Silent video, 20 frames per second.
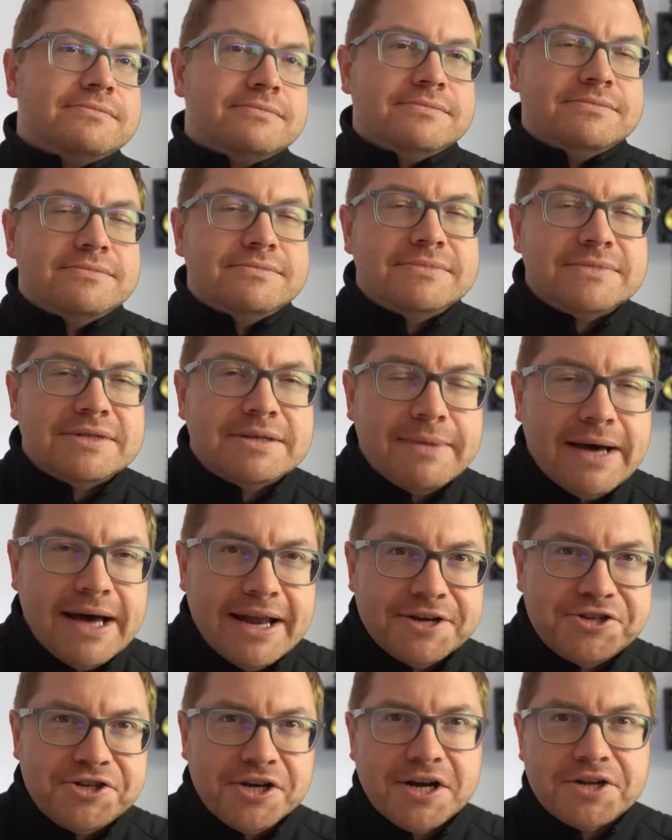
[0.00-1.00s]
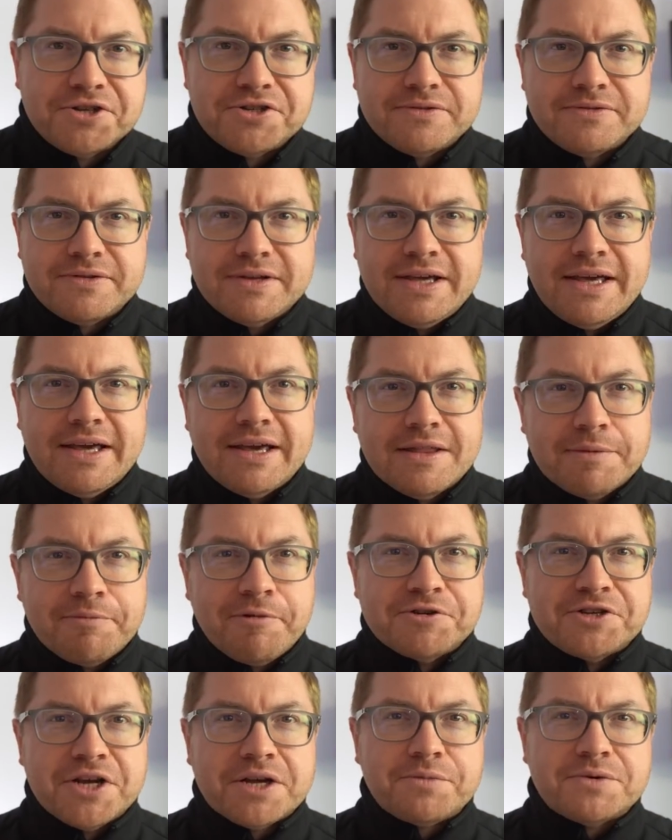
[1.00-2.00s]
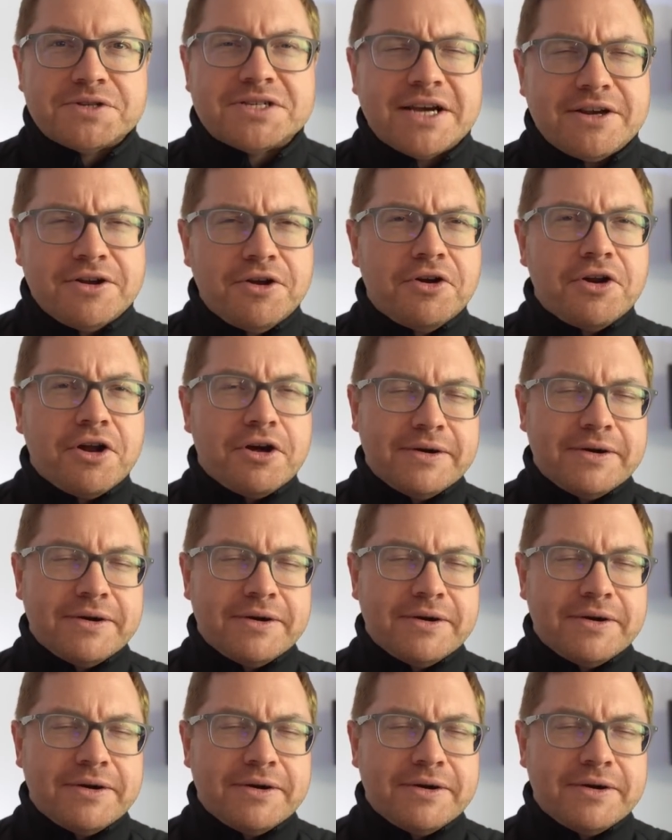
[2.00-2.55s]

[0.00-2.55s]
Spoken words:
the man in charge of the project would say, no.